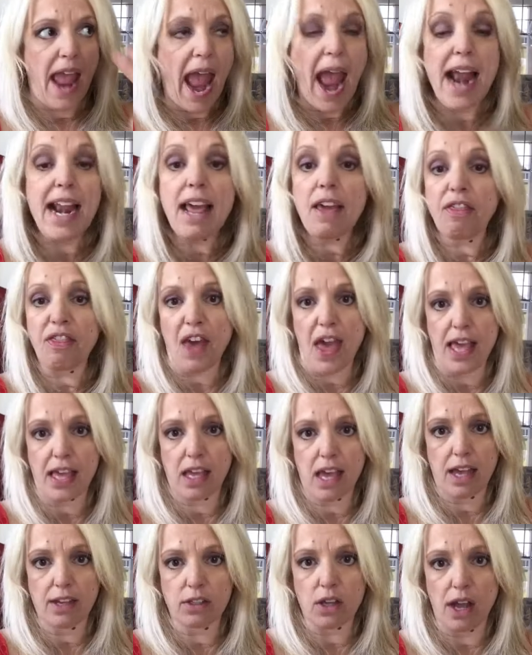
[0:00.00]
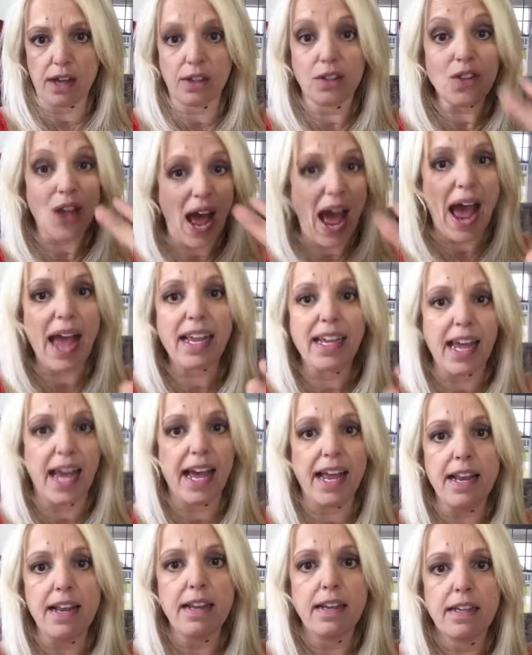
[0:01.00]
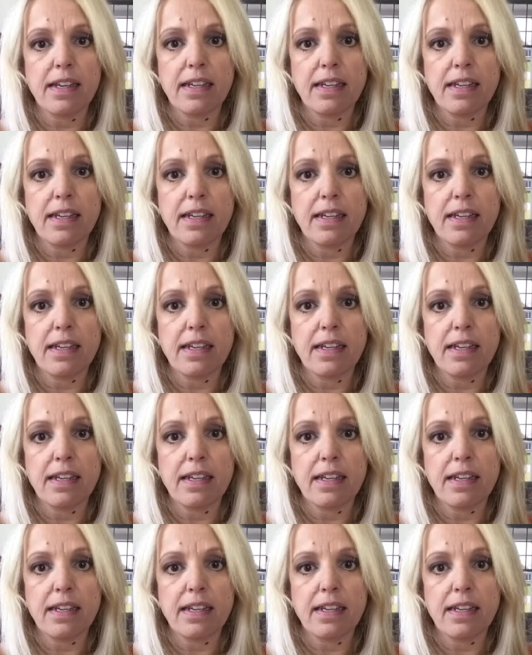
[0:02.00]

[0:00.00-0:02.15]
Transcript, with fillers: anything as long as I get